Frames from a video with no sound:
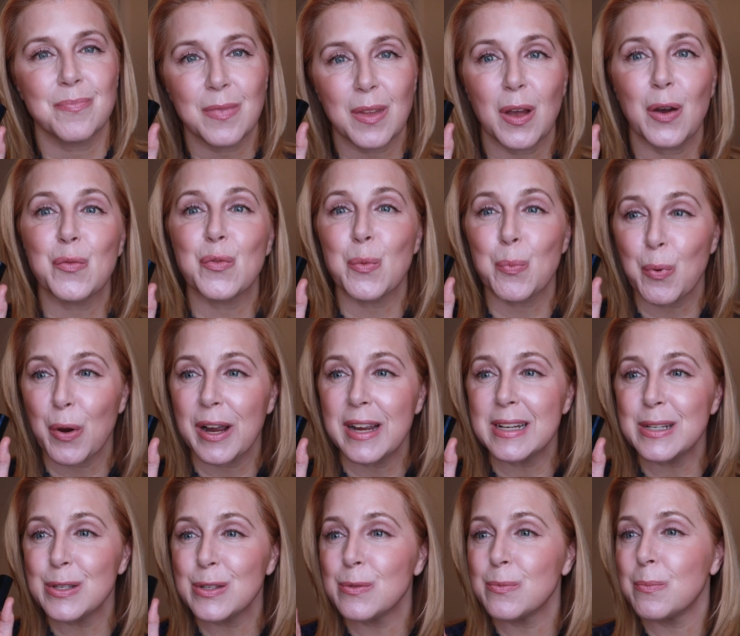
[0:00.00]
of the
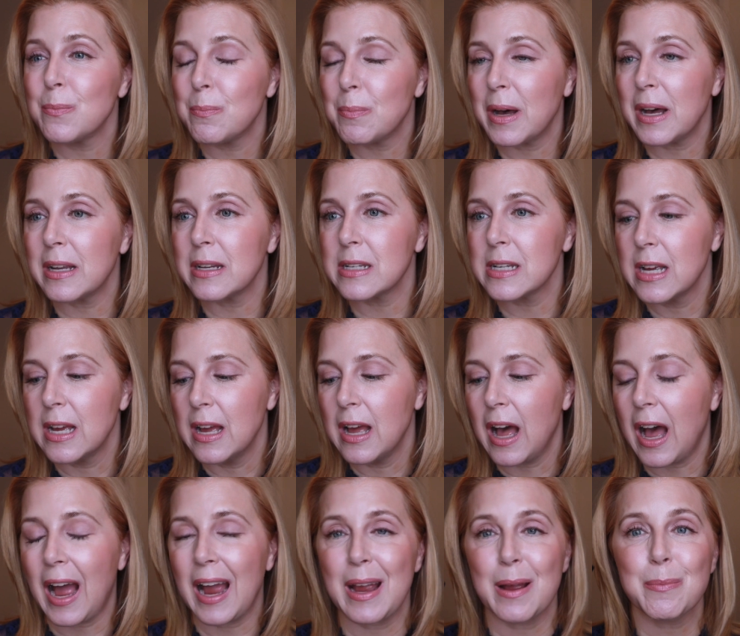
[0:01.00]
price, but
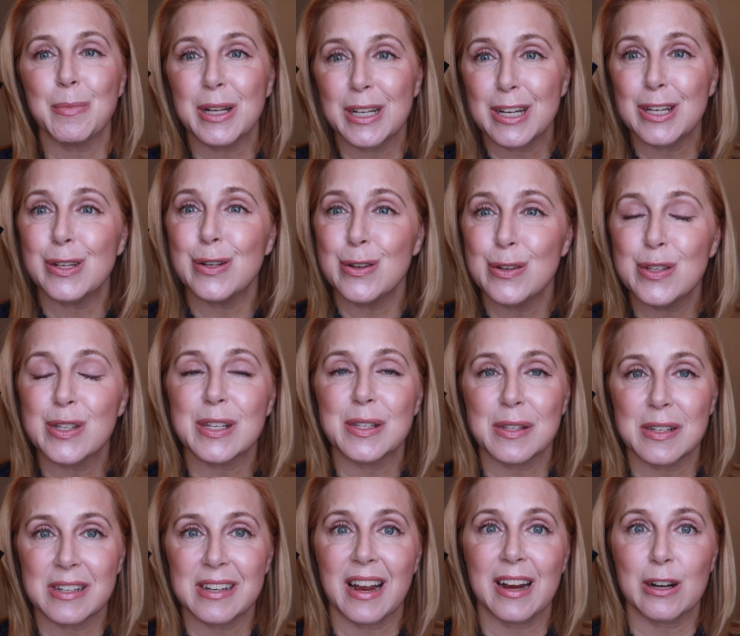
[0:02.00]
I am gonna use
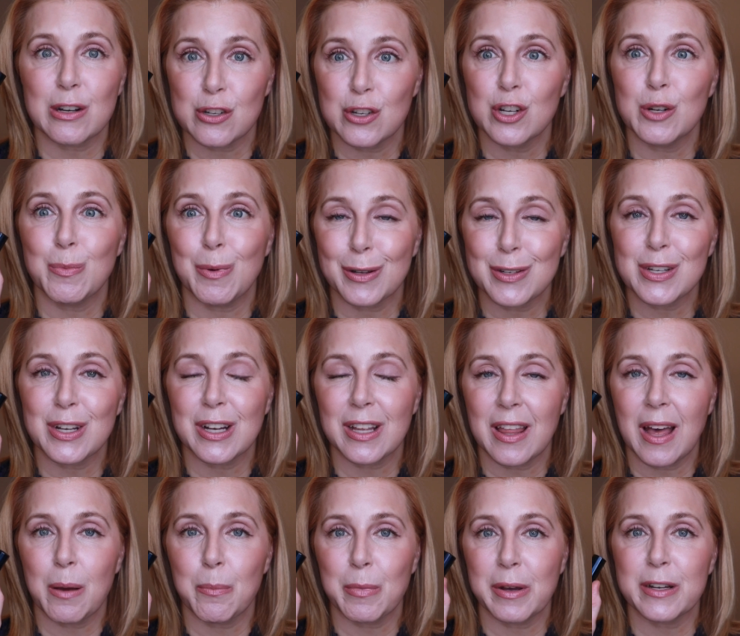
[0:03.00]
this entire tube, I'll tell you
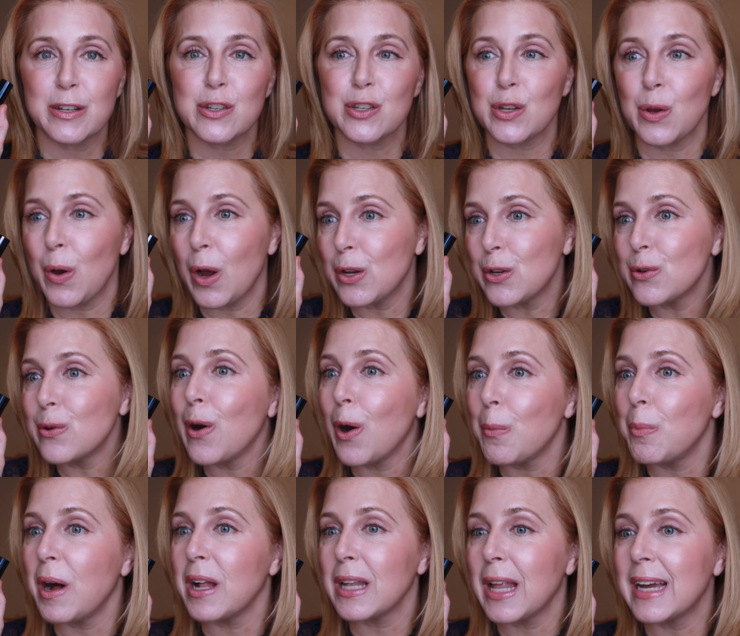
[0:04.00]
that much. So I do
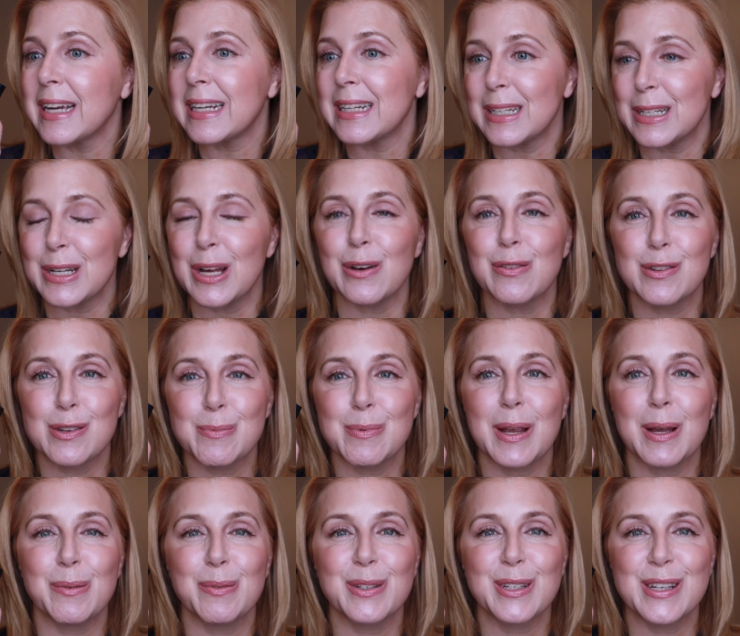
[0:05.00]
hope I like it enough to
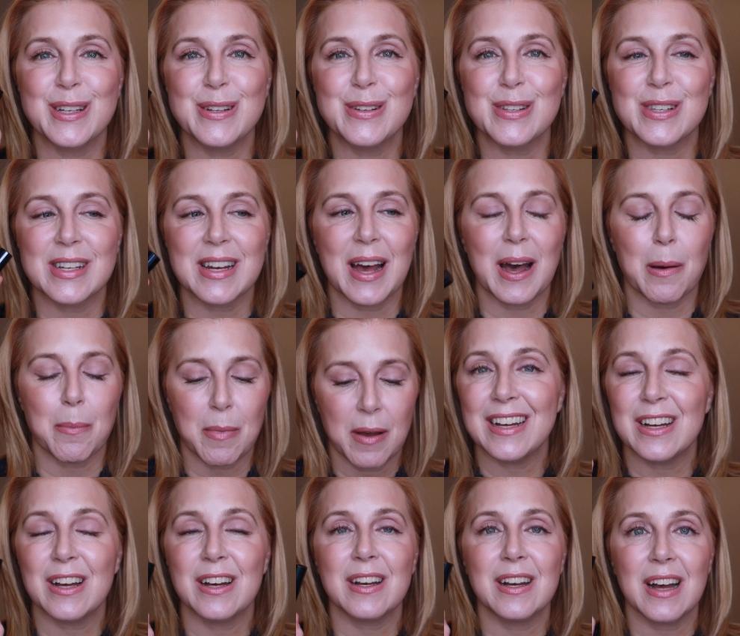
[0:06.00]
be able to use it up.
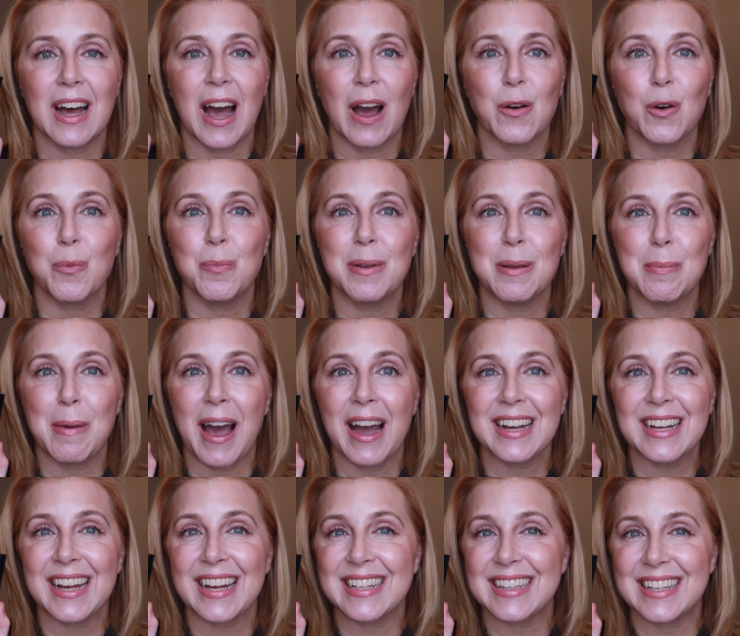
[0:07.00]
I will be
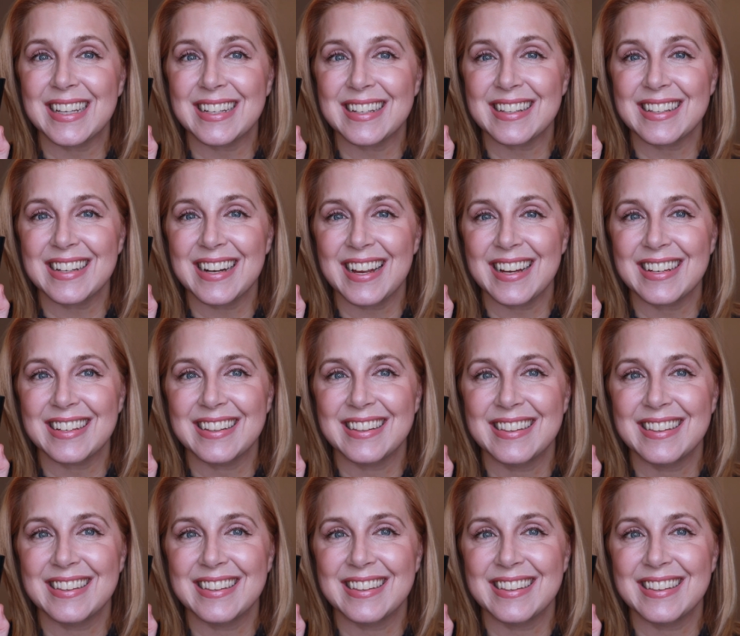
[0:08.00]
back at the end of the night.